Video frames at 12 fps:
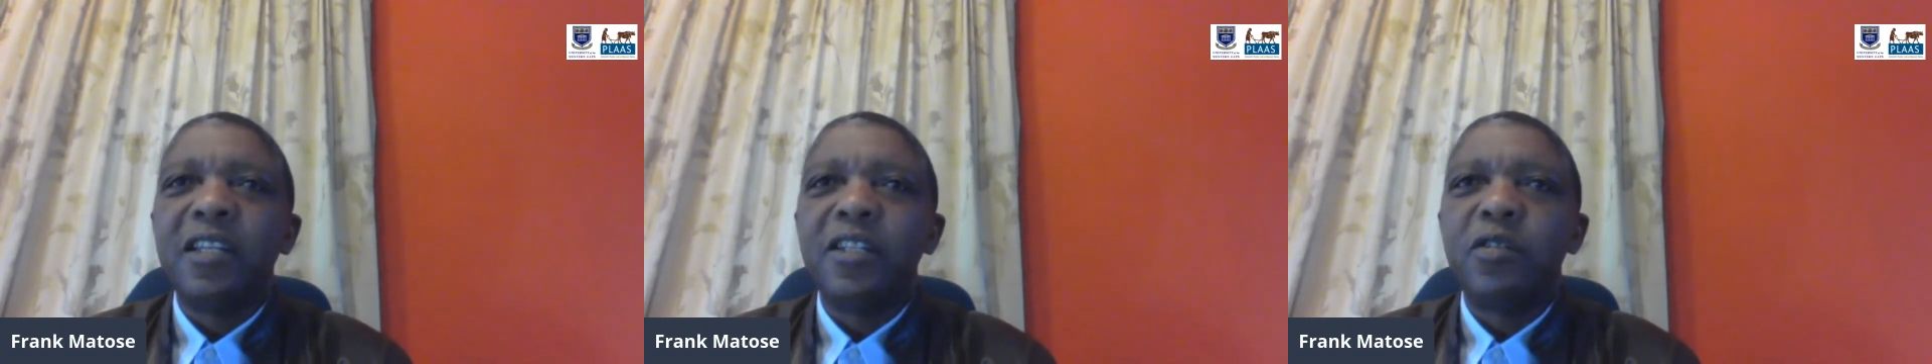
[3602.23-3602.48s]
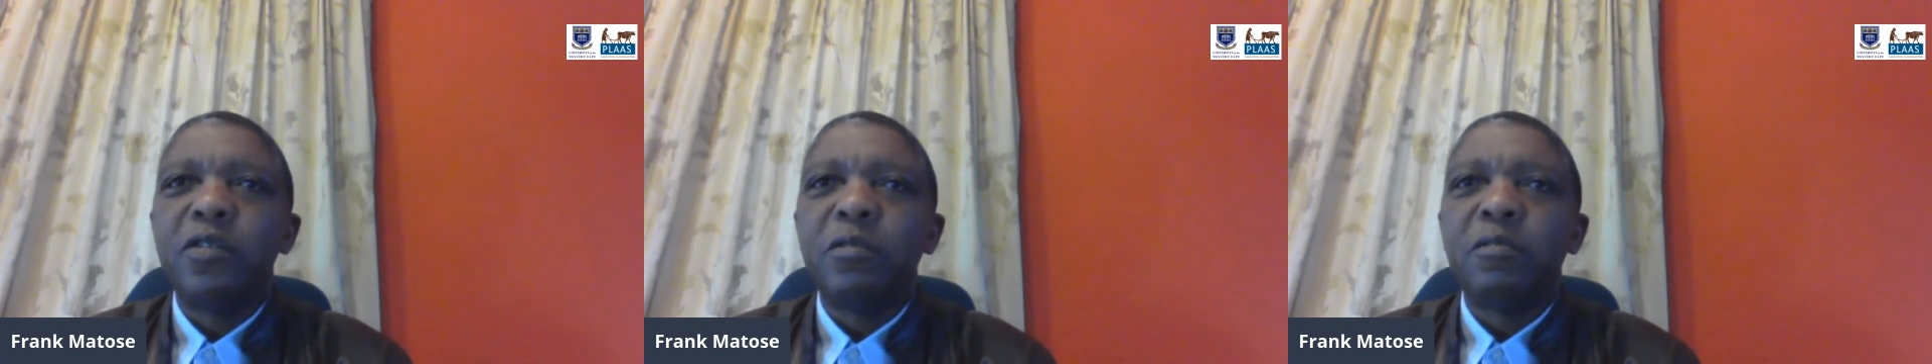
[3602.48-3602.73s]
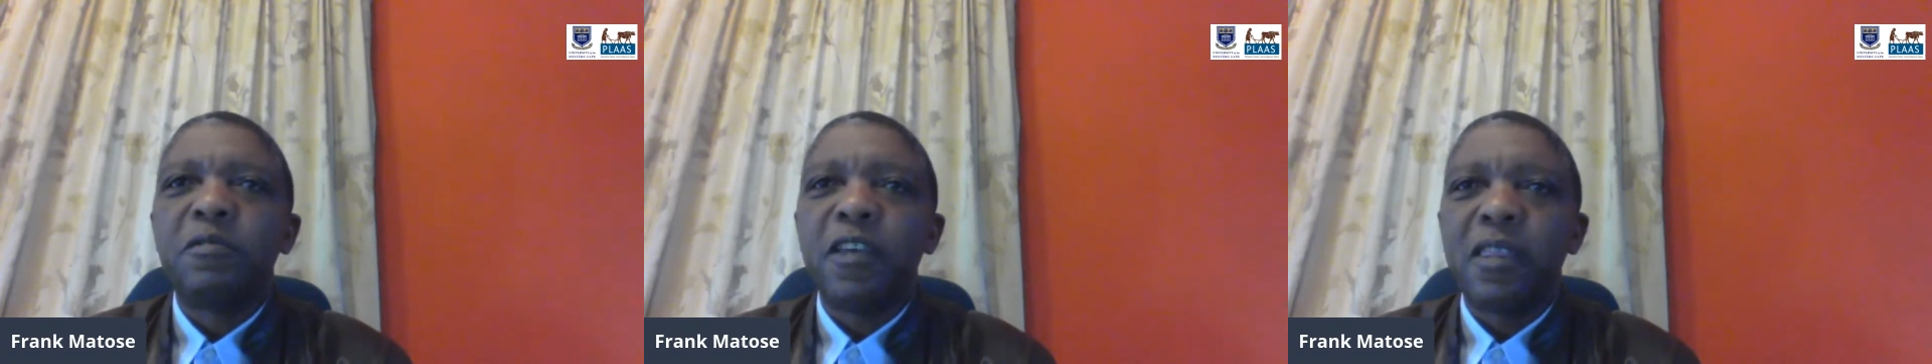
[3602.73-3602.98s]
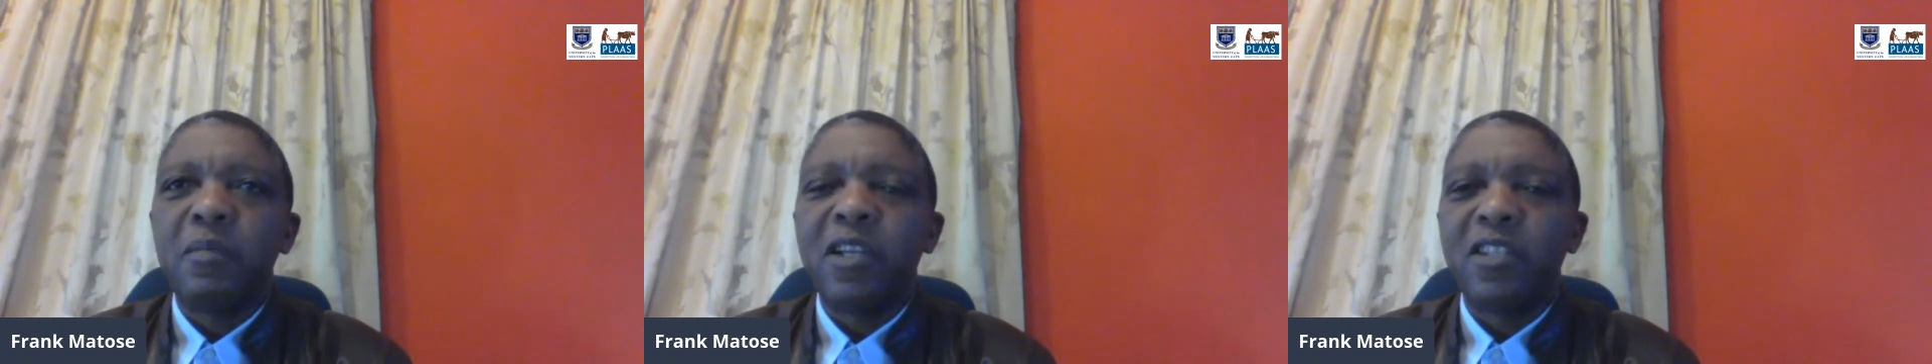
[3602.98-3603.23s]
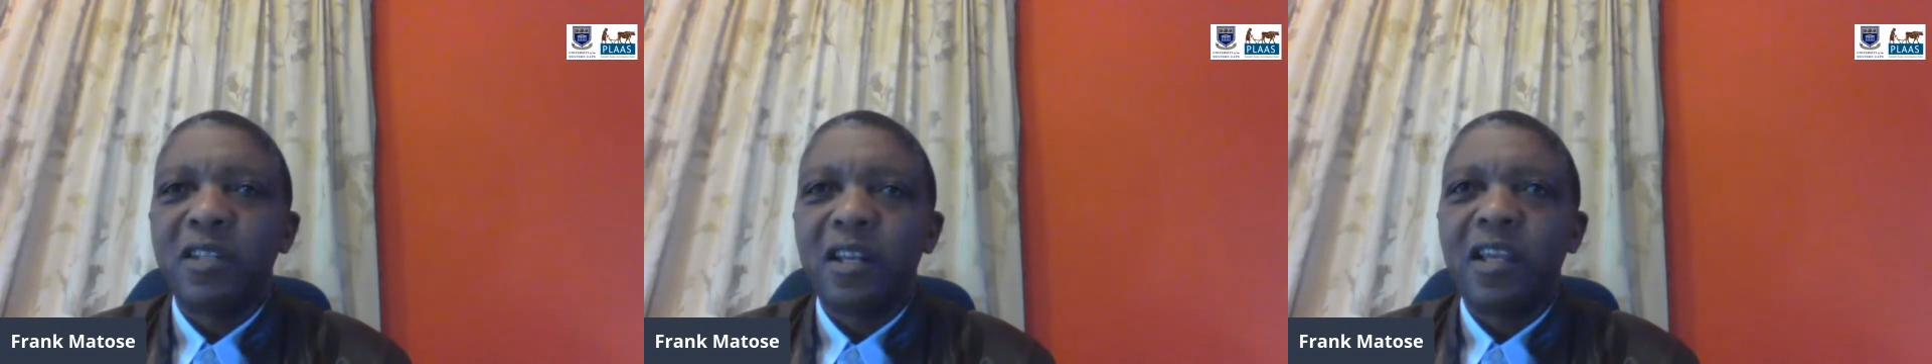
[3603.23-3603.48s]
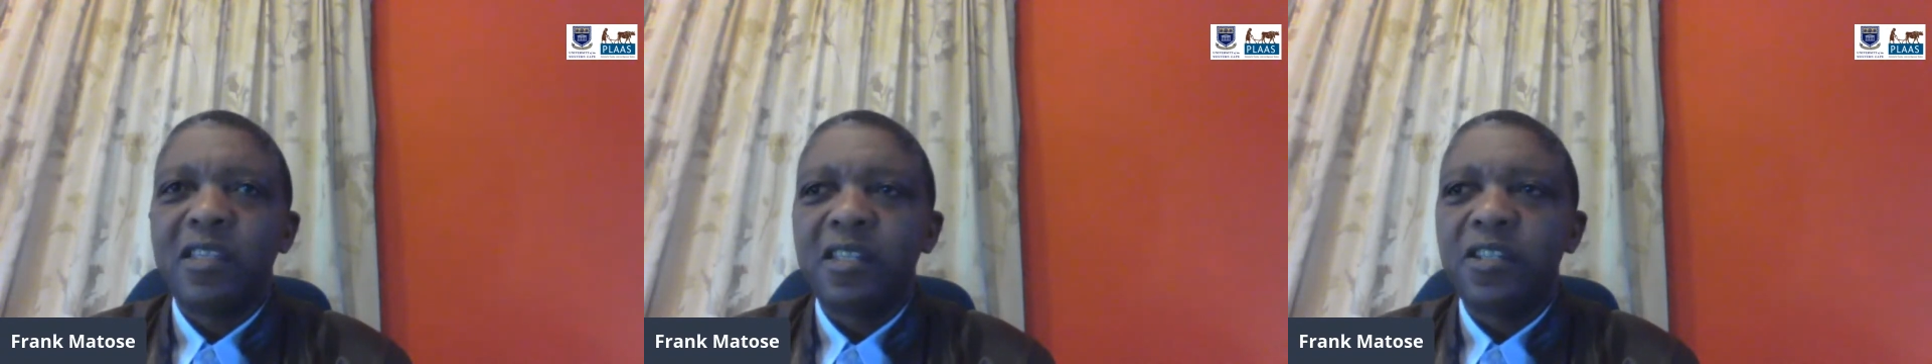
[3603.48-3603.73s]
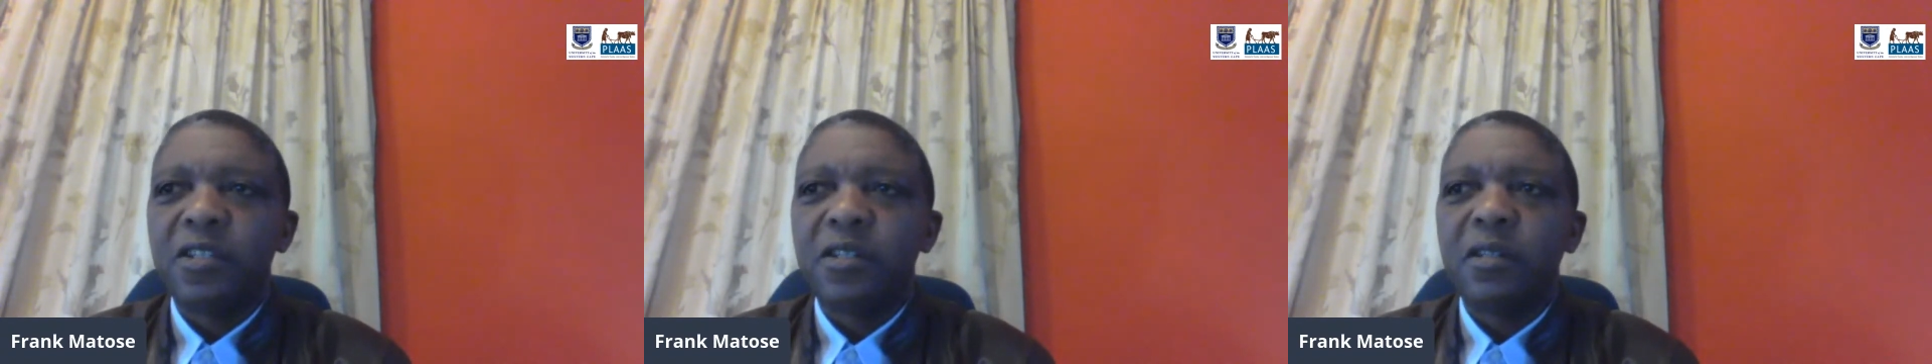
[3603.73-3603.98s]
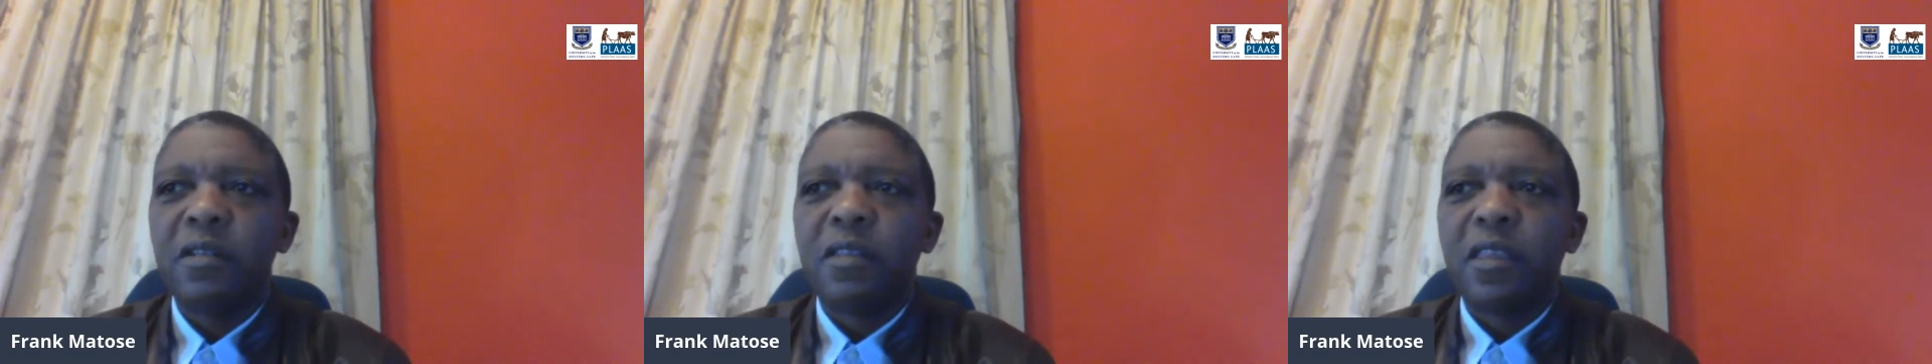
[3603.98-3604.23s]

lead to further marginalization.